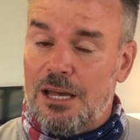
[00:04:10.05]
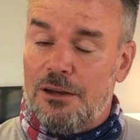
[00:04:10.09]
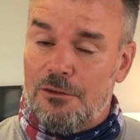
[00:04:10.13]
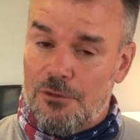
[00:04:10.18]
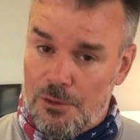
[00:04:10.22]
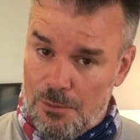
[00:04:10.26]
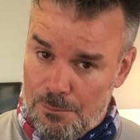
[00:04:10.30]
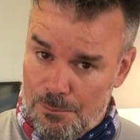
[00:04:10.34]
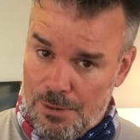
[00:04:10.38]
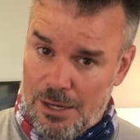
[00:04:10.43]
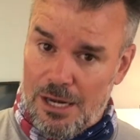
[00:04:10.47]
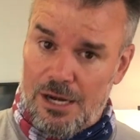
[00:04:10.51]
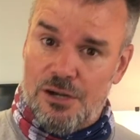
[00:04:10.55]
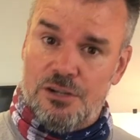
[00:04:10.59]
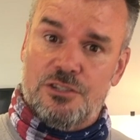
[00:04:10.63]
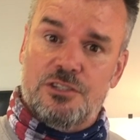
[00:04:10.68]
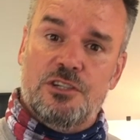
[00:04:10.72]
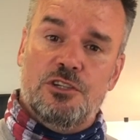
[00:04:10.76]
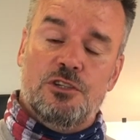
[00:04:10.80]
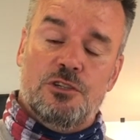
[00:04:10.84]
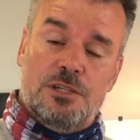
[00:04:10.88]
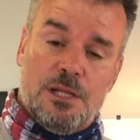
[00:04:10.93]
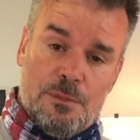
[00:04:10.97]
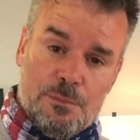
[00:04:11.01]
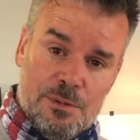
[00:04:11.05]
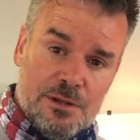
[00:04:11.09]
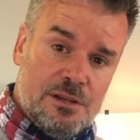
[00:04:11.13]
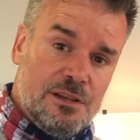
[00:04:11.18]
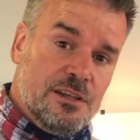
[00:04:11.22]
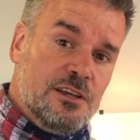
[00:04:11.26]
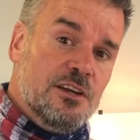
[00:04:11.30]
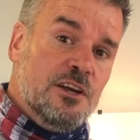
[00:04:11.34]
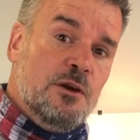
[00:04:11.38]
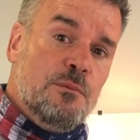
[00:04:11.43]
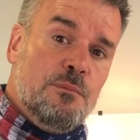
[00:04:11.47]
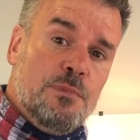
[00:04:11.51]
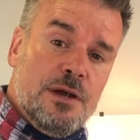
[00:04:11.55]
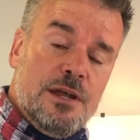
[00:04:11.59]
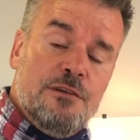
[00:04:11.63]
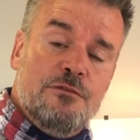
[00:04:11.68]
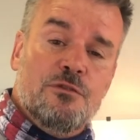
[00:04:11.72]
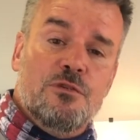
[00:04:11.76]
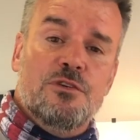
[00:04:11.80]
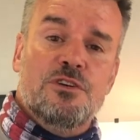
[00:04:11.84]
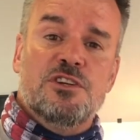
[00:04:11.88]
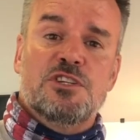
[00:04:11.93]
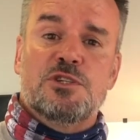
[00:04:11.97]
the buyer's typically going to pay for an